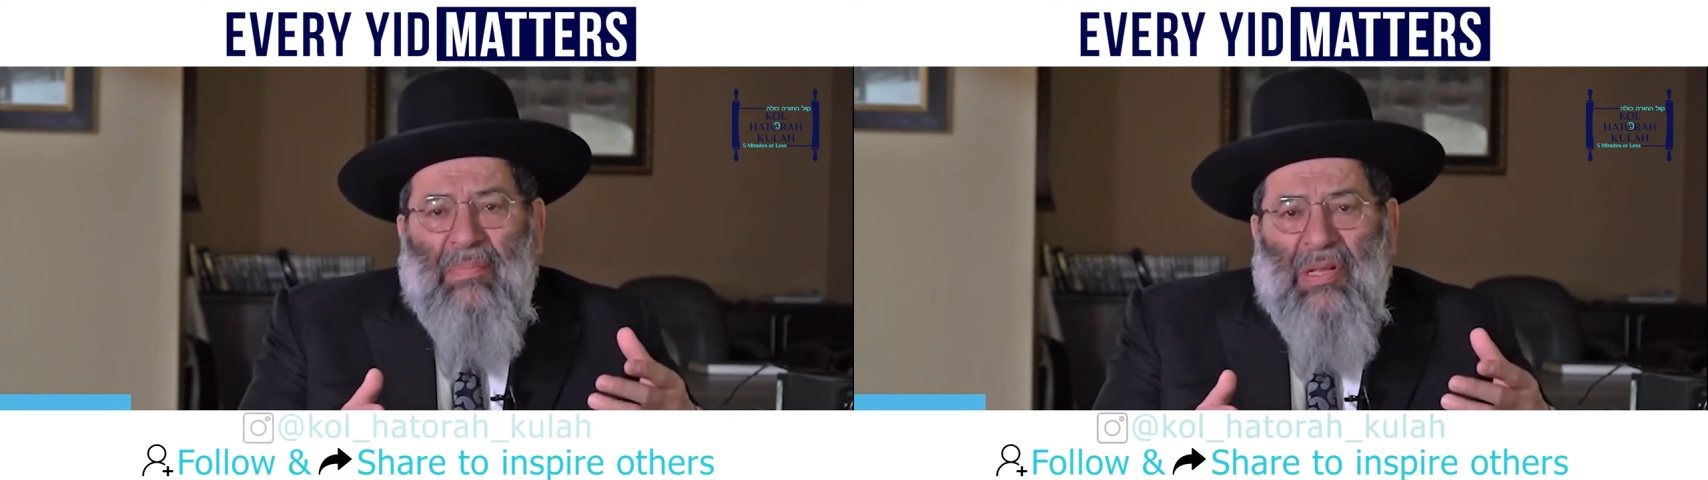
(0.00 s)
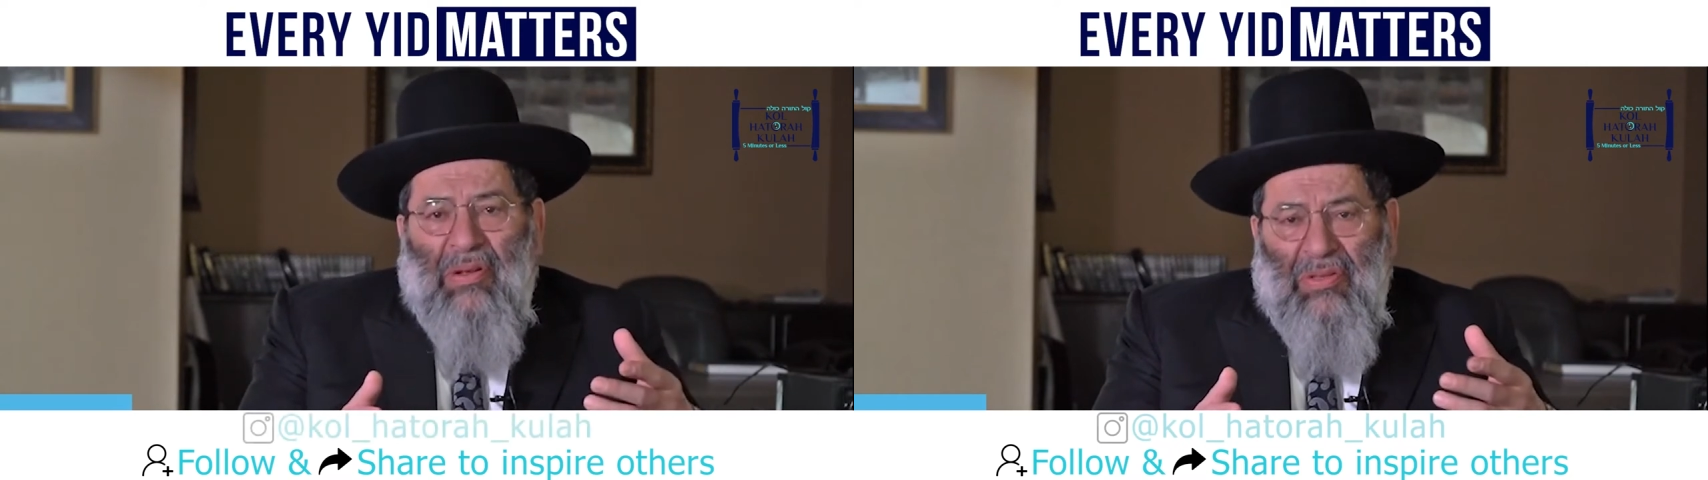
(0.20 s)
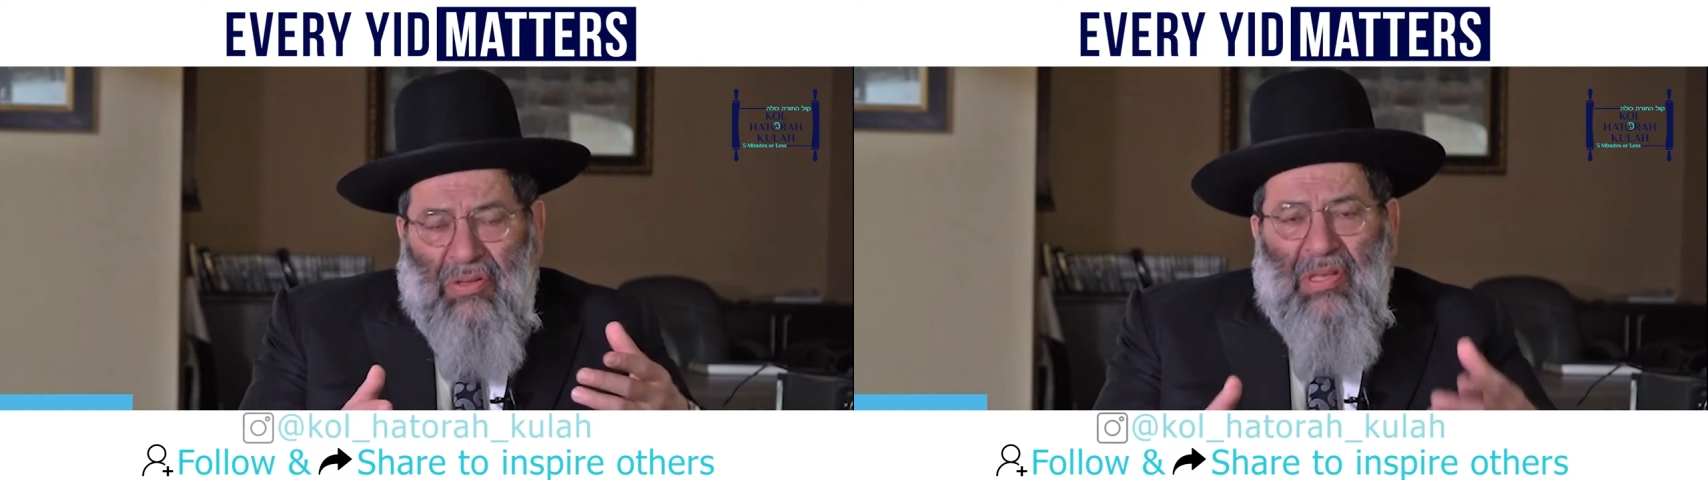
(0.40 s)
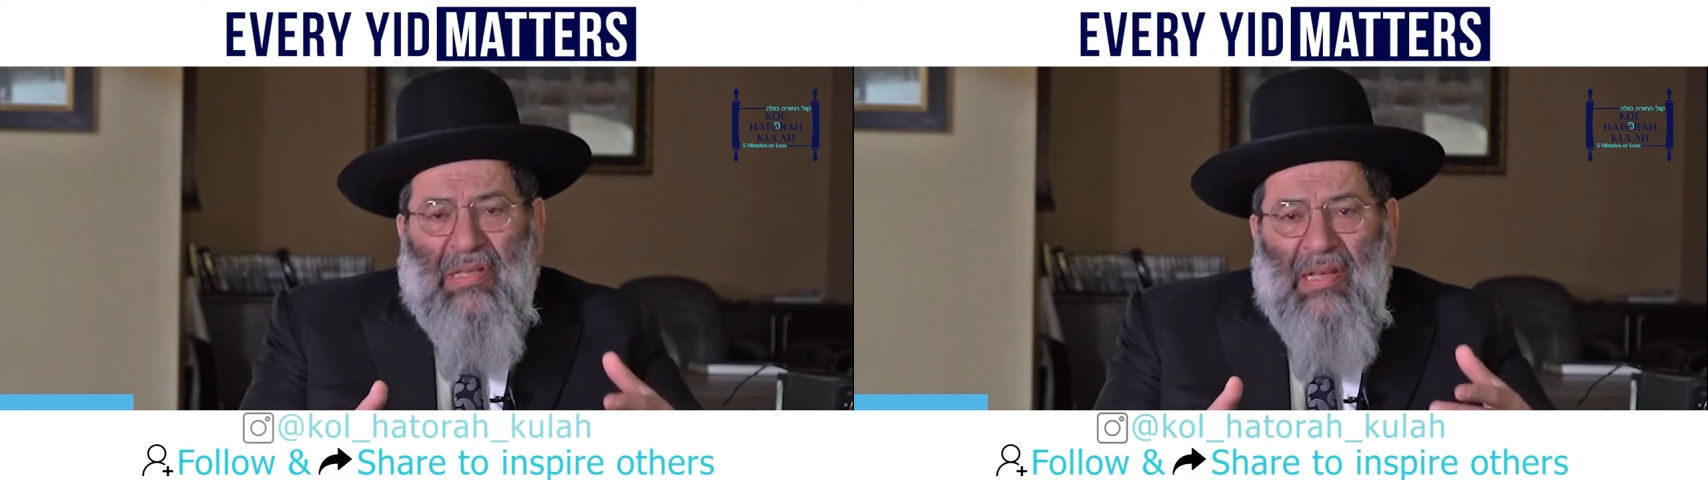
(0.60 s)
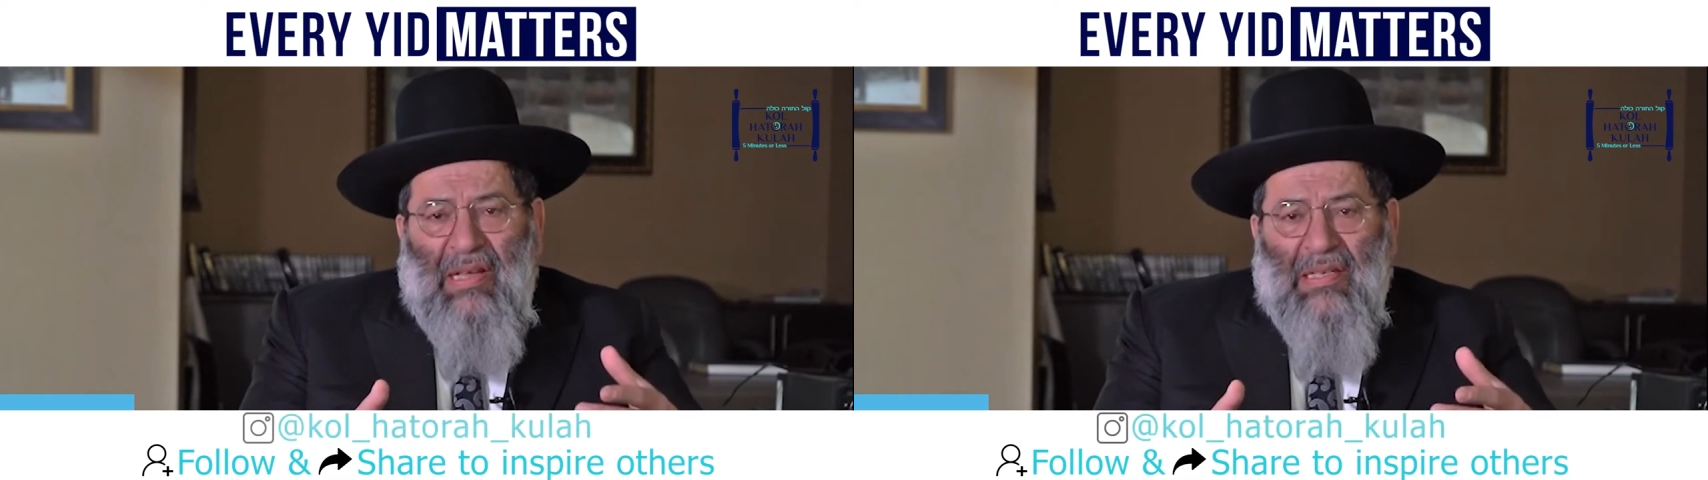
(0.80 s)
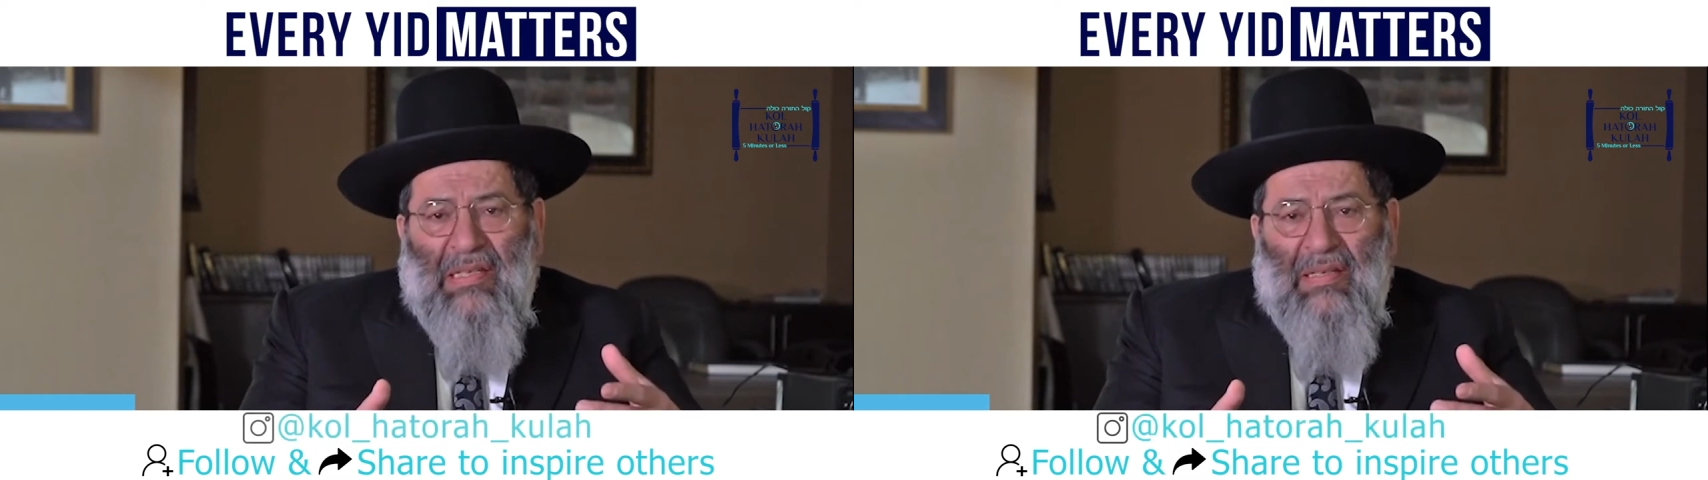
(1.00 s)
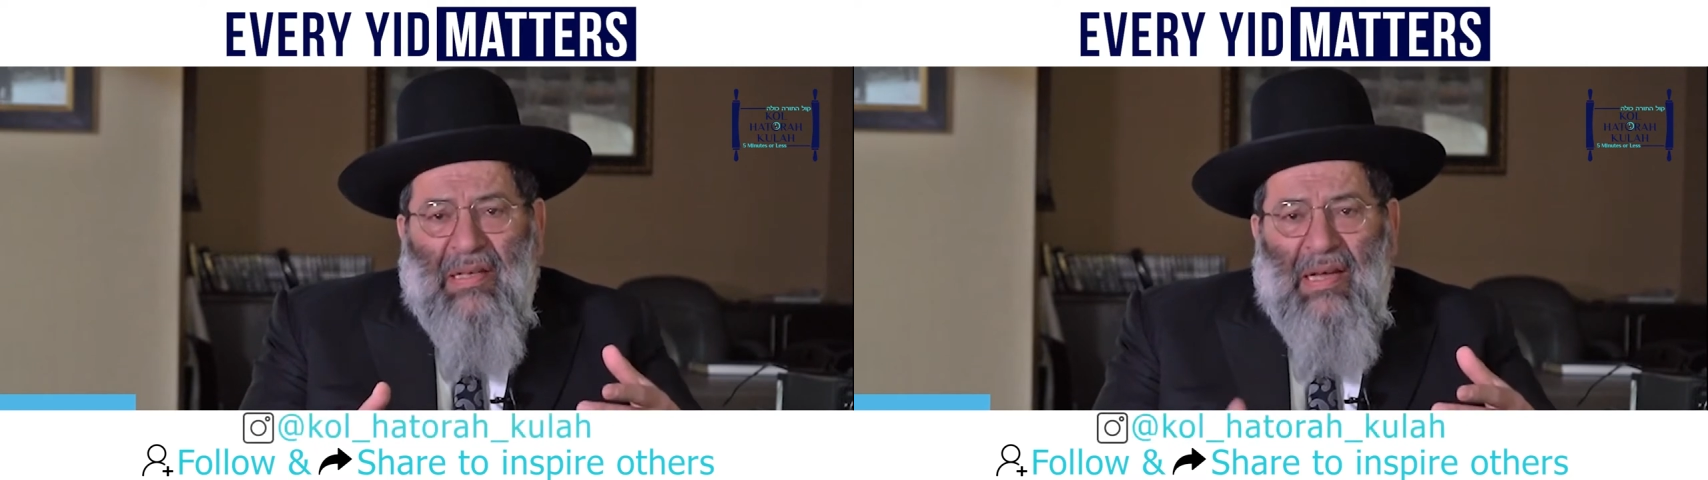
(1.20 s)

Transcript: But those who need to ask,